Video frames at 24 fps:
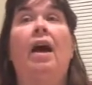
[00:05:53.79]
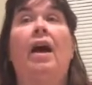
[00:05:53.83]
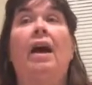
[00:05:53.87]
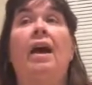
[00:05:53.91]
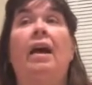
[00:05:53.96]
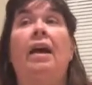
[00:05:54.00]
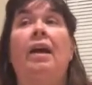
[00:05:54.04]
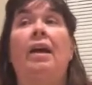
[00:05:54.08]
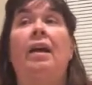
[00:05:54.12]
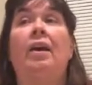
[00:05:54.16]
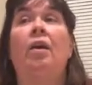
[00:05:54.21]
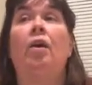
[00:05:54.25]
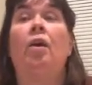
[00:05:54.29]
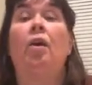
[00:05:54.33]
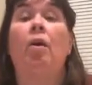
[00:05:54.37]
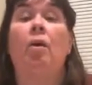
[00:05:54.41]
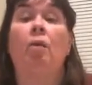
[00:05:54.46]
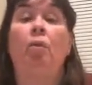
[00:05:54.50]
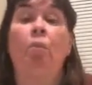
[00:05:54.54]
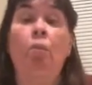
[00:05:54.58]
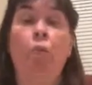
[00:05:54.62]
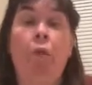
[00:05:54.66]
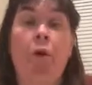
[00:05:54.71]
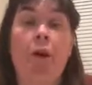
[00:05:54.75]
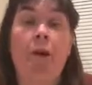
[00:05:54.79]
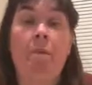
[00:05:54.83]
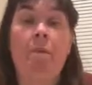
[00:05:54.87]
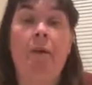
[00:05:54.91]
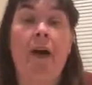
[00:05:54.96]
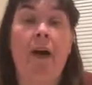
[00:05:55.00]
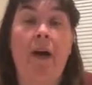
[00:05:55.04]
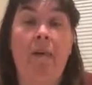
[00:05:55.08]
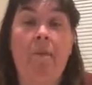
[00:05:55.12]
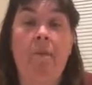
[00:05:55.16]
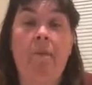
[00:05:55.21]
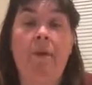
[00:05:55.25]
a warm
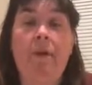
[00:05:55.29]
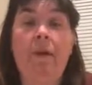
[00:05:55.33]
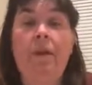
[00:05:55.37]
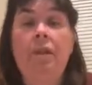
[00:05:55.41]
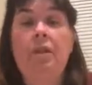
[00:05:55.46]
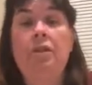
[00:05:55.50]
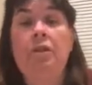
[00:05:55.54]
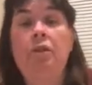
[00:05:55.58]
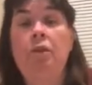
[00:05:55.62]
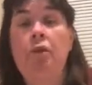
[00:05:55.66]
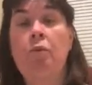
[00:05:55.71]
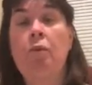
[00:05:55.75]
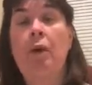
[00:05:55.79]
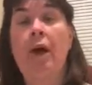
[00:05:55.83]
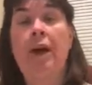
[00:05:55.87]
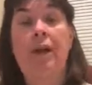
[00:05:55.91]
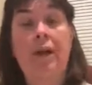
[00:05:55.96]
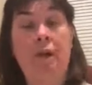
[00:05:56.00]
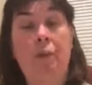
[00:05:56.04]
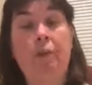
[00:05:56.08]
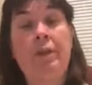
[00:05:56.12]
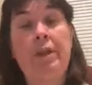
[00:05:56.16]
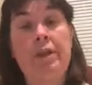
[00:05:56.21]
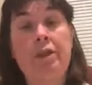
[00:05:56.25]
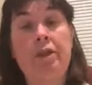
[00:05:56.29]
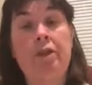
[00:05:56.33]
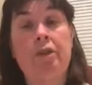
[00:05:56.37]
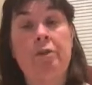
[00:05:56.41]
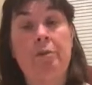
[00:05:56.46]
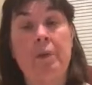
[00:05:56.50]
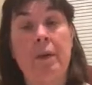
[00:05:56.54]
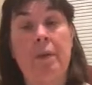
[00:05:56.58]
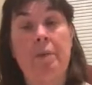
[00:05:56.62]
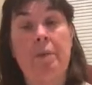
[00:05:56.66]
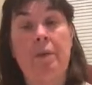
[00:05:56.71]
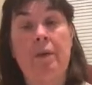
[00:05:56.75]
up to writing a research
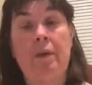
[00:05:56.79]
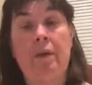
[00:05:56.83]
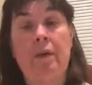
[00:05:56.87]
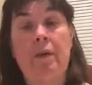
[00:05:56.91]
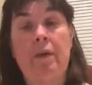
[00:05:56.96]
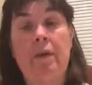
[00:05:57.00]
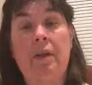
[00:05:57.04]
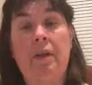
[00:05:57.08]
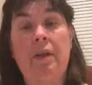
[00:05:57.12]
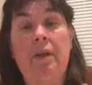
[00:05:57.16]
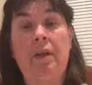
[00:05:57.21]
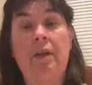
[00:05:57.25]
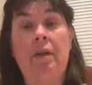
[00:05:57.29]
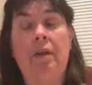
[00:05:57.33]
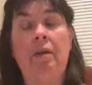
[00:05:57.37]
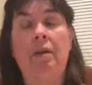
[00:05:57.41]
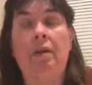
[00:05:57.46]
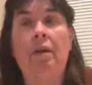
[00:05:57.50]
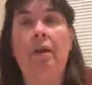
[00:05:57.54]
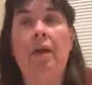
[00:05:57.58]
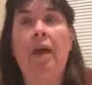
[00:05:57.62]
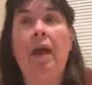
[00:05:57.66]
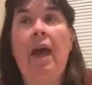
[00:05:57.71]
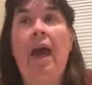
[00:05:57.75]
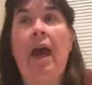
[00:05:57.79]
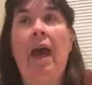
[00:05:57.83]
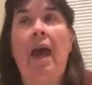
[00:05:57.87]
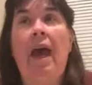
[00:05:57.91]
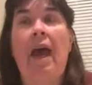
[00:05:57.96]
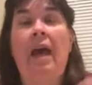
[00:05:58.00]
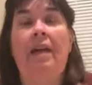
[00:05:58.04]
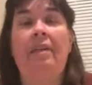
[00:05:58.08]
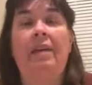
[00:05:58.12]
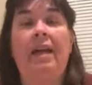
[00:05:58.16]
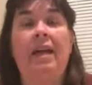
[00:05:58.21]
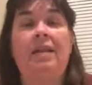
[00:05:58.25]
paper,
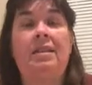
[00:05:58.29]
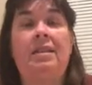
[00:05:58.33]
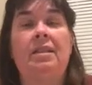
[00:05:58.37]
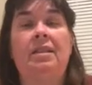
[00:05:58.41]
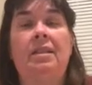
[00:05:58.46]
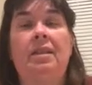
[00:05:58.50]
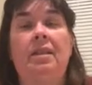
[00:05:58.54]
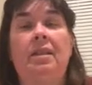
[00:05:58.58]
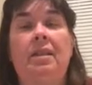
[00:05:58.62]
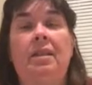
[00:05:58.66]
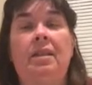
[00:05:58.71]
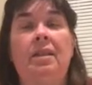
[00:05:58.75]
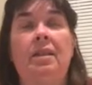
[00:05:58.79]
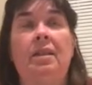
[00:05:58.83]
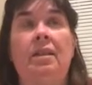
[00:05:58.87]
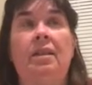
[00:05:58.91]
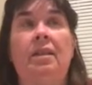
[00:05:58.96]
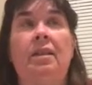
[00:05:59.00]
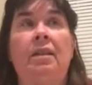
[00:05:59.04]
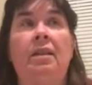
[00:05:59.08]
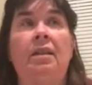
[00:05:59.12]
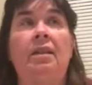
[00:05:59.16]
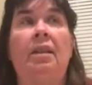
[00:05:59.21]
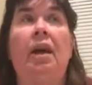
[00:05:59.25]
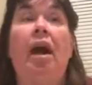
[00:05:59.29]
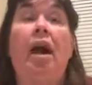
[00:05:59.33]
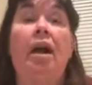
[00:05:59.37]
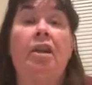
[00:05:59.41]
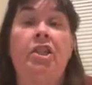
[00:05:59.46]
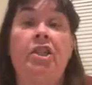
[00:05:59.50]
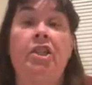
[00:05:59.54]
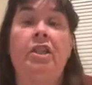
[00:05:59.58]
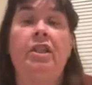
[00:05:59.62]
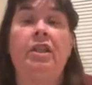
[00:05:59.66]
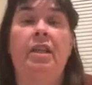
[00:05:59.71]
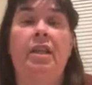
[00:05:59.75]
and that's the
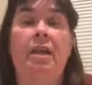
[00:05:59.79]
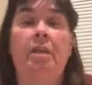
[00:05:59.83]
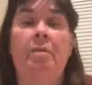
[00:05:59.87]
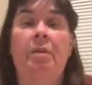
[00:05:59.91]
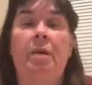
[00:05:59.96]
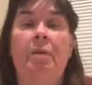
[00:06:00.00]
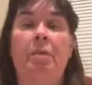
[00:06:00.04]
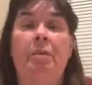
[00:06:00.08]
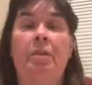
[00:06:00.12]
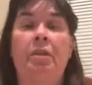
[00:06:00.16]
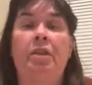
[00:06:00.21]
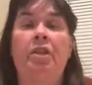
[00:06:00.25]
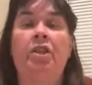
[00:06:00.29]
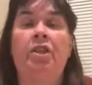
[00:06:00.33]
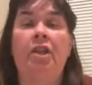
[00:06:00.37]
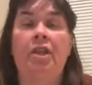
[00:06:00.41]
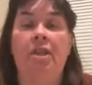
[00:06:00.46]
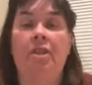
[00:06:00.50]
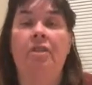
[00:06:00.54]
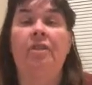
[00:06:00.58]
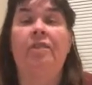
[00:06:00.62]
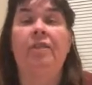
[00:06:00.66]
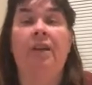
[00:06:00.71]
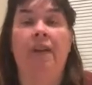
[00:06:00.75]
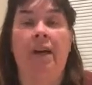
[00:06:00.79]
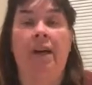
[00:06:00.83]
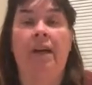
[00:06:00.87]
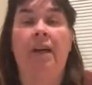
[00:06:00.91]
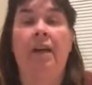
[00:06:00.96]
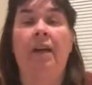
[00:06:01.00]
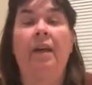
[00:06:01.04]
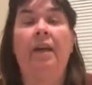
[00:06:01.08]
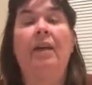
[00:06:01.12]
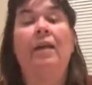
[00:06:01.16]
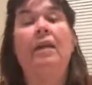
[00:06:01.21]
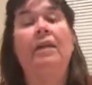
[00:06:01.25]
logic that I'm able to justify
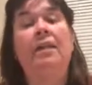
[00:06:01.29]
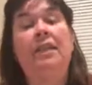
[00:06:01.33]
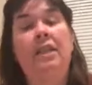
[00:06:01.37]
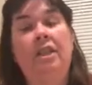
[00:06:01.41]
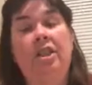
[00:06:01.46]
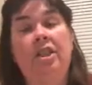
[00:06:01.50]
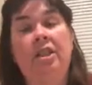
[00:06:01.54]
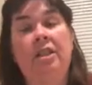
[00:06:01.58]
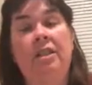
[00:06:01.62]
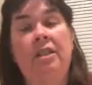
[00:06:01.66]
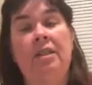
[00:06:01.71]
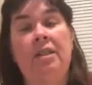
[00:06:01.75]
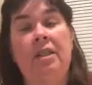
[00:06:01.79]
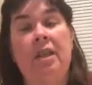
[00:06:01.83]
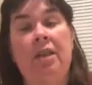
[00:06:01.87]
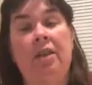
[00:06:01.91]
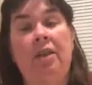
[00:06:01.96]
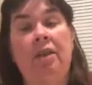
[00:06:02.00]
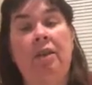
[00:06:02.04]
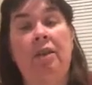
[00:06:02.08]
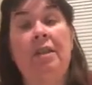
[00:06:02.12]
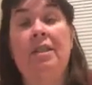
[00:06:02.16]
teaching this under,